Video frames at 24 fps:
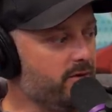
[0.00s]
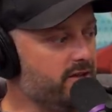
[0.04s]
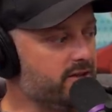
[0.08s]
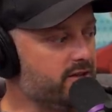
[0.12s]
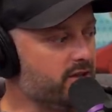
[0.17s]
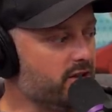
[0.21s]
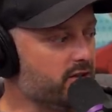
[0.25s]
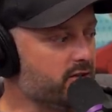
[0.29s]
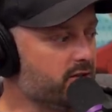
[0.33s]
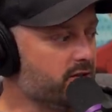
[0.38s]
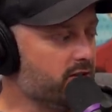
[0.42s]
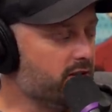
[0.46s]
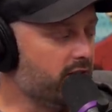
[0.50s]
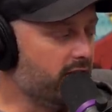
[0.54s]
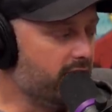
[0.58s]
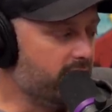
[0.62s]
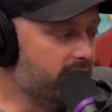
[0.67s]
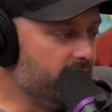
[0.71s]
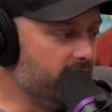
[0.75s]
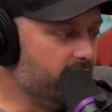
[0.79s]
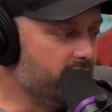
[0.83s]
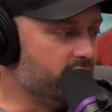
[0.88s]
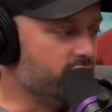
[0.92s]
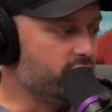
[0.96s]
He's talking
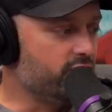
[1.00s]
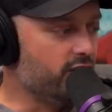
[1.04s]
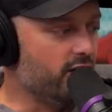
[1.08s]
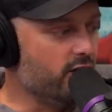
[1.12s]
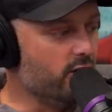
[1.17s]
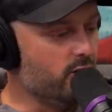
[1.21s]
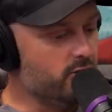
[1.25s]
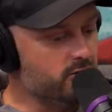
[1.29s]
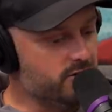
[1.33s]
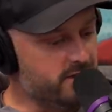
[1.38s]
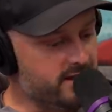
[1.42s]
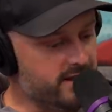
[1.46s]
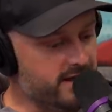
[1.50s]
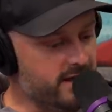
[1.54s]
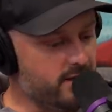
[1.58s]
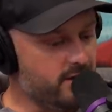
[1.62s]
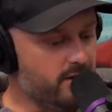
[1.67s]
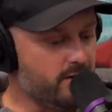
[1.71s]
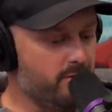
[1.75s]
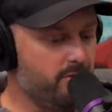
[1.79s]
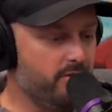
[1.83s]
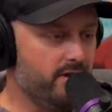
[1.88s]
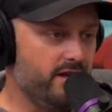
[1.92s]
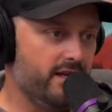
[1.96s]
like the shows that they
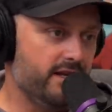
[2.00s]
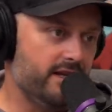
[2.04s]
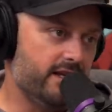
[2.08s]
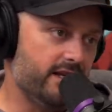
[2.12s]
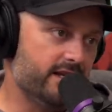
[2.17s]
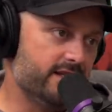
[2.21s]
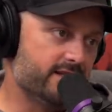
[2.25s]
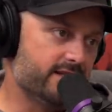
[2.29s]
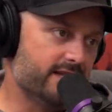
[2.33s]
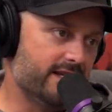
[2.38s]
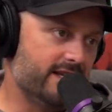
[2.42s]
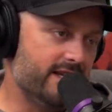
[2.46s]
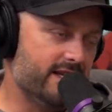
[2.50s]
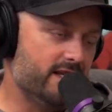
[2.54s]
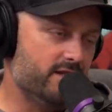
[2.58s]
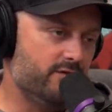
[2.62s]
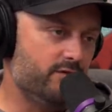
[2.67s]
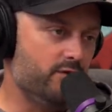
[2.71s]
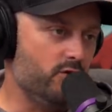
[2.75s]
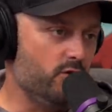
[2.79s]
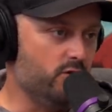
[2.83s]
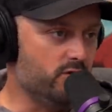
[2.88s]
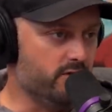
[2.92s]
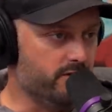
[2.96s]
competed against, like his
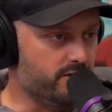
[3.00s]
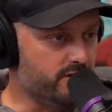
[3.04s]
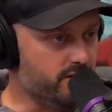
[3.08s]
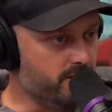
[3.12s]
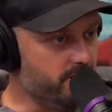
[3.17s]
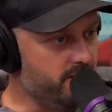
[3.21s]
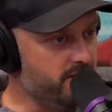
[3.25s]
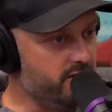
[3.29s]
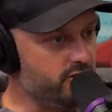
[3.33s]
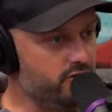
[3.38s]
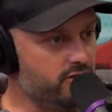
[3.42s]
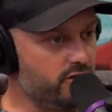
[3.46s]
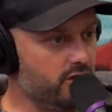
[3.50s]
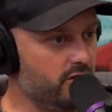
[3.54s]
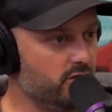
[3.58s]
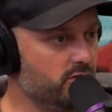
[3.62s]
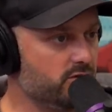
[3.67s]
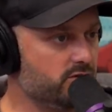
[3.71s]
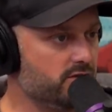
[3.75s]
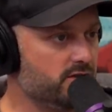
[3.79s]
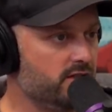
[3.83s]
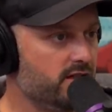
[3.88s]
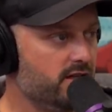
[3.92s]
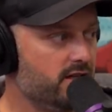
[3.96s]
views of some of these
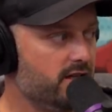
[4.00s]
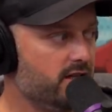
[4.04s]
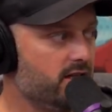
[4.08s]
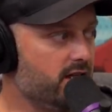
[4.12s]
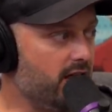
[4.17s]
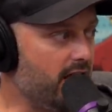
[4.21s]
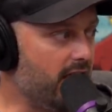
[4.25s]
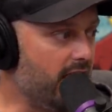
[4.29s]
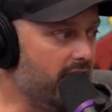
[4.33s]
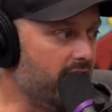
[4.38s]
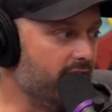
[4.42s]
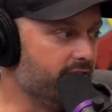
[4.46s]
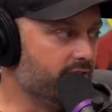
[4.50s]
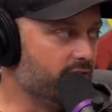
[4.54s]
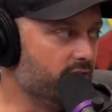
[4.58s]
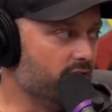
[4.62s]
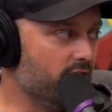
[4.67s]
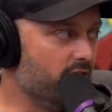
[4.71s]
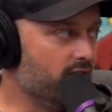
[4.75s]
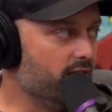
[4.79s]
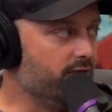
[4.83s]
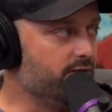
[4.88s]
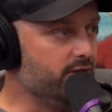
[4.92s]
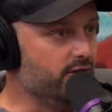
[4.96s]
shows that I've
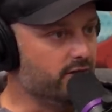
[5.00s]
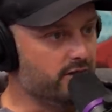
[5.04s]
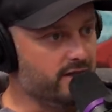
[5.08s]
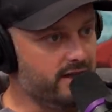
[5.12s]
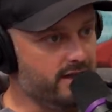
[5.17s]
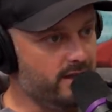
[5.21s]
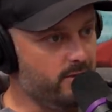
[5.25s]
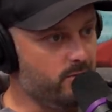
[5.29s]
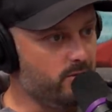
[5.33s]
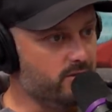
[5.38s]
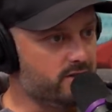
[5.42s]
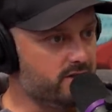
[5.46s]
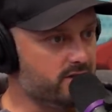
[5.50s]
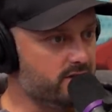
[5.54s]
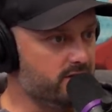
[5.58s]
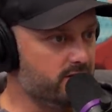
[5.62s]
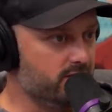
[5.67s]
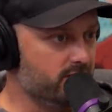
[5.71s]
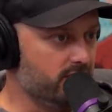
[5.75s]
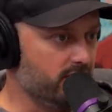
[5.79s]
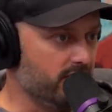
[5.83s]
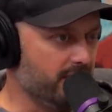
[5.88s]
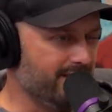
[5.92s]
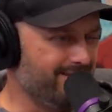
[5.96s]
loved, or he was
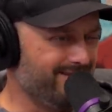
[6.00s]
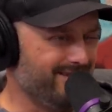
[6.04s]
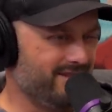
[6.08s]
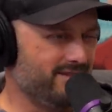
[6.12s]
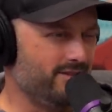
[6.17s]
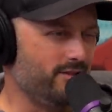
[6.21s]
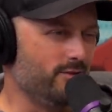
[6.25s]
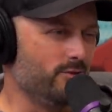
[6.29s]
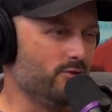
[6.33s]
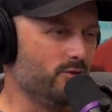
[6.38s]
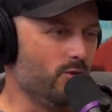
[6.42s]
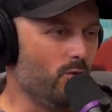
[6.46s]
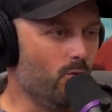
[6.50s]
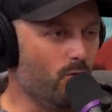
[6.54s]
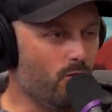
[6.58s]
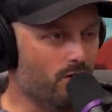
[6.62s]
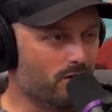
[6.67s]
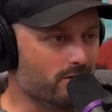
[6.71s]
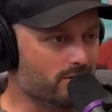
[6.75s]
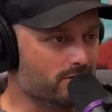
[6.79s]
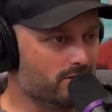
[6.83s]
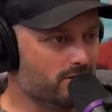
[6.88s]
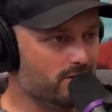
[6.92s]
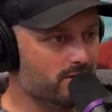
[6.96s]
like, that show's the
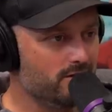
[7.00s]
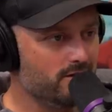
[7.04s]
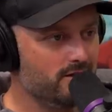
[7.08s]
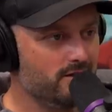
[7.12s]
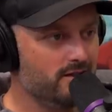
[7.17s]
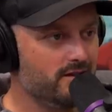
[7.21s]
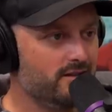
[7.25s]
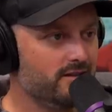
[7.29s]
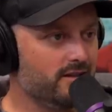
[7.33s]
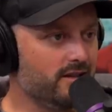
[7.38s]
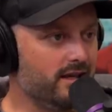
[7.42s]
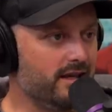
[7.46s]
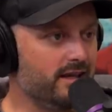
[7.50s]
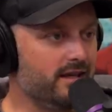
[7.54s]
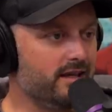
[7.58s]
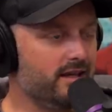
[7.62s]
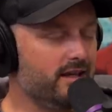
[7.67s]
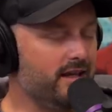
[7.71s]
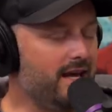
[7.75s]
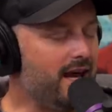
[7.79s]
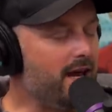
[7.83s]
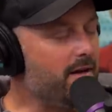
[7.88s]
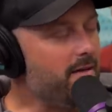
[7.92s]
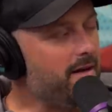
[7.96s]
worst. Like,
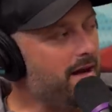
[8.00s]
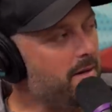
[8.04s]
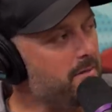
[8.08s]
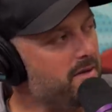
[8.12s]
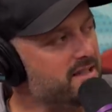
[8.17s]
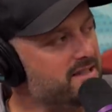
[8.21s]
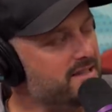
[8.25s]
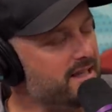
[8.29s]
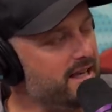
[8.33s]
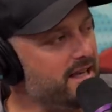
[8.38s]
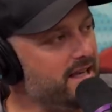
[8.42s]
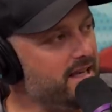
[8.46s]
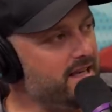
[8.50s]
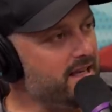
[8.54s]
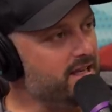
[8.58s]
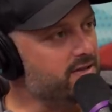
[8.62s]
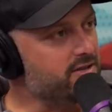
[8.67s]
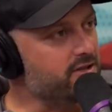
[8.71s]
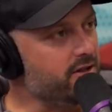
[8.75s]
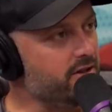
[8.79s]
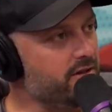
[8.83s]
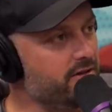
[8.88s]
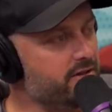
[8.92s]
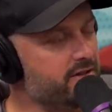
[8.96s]
I'm not saying he
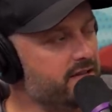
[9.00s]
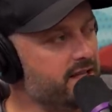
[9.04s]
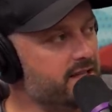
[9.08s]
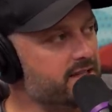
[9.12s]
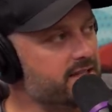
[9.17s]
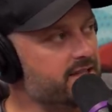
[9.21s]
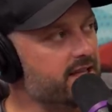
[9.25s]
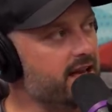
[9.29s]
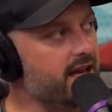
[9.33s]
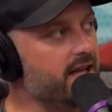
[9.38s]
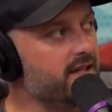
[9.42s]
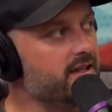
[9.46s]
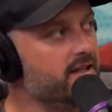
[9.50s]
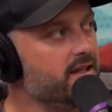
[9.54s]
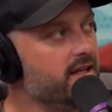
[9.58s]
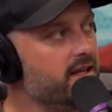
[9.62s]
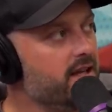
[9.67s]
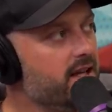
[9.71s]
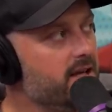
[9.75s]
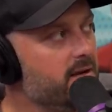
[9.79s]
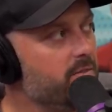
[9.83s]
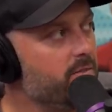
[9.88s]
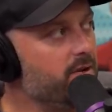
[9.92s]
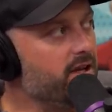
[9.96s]
necessarily says that,
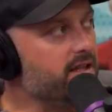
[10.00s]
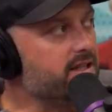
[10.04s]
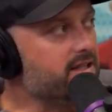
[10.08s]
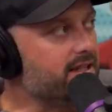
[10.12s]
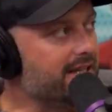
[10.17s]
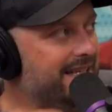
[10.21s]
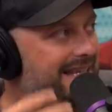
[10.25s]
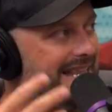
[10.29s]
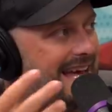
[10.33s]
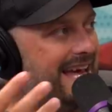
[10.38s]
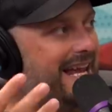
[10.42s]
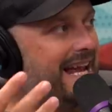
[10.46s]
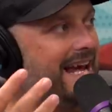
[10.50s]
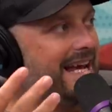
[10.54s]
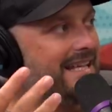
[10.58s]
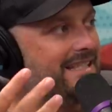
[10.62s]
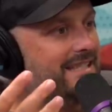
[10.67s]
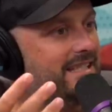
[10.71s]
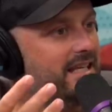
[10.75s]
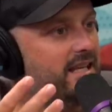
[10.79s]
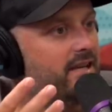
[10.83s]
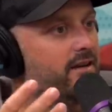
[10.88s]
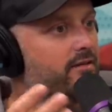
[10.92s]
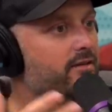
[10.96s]
but it's like that
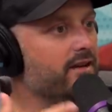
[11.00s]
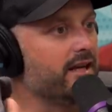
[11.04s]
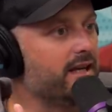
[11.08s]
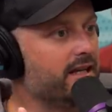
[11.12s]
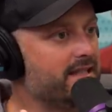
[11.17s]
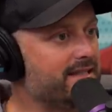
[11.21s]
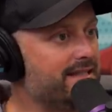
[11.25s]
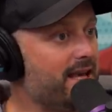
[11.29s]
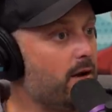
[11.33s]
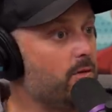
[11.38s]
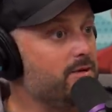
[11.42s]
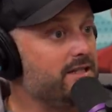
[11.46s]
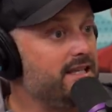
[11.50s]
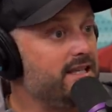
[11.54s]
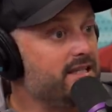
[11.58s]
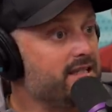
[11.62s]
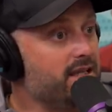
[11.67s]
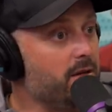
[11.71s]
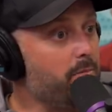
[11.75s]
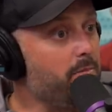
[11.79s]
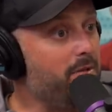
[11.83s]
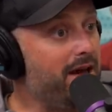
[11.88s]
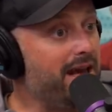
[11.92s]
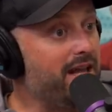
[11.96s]
idea of like, cause that was his
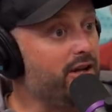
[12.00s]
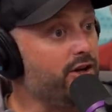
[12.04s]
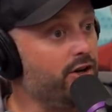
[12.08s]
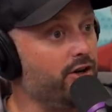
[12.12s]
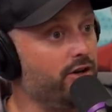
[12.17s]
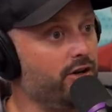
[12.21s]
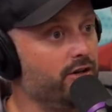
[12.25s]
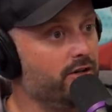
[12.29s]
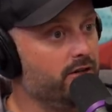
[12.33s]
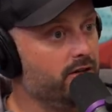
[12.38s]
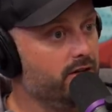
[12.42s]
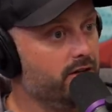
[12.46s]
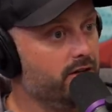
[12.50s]
competitor.